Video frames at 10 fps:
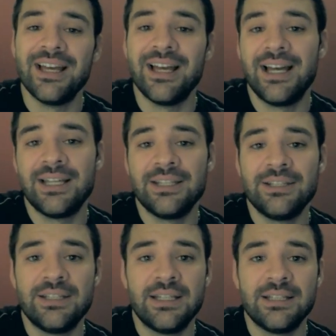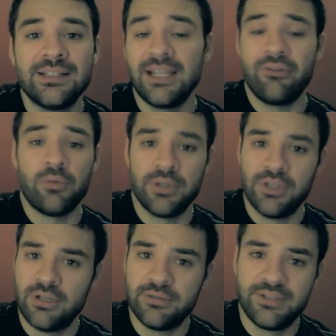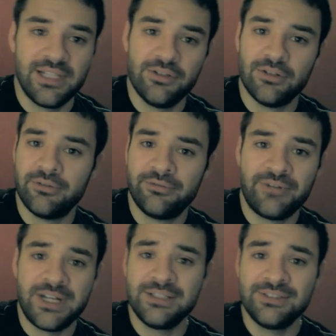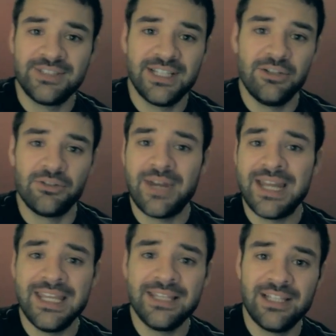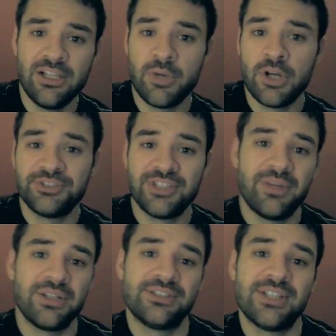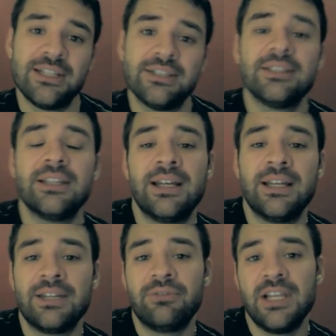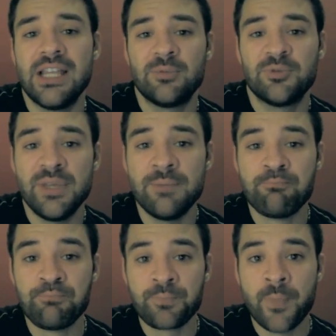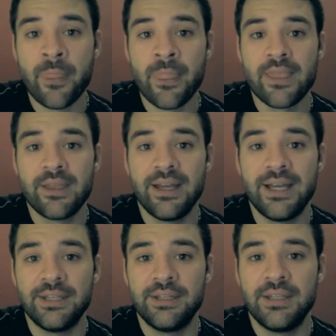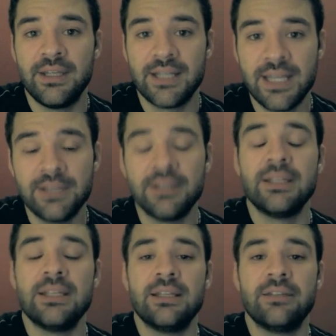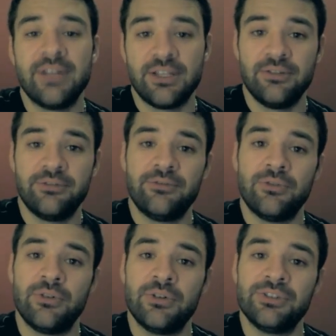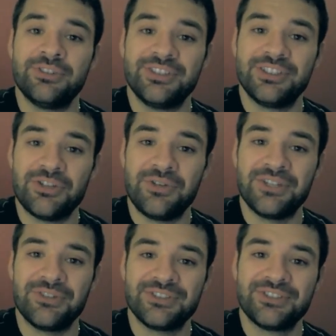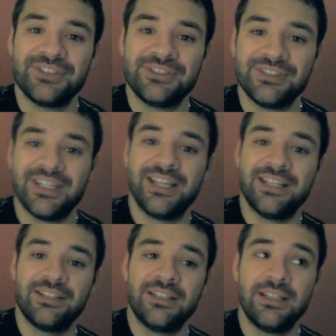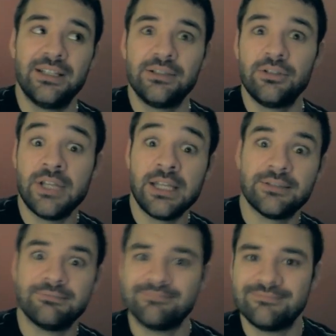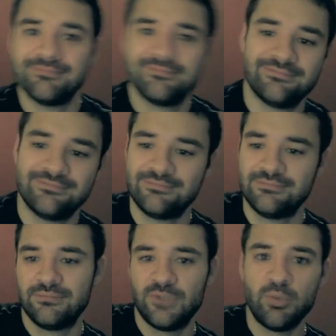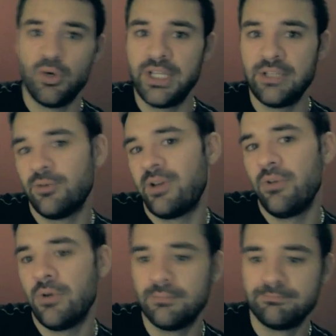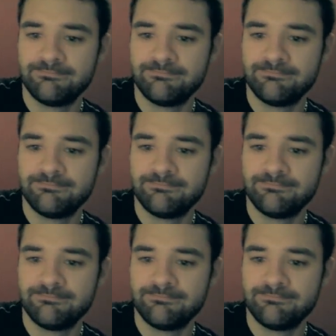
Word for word: And uh, tell everyone, you know, tell your friends, tell your granny, tell your boss about the site. Uh, that really helps me. And uh, again, thank you for the shown interest. And uh, good night, good morning, wherever you are.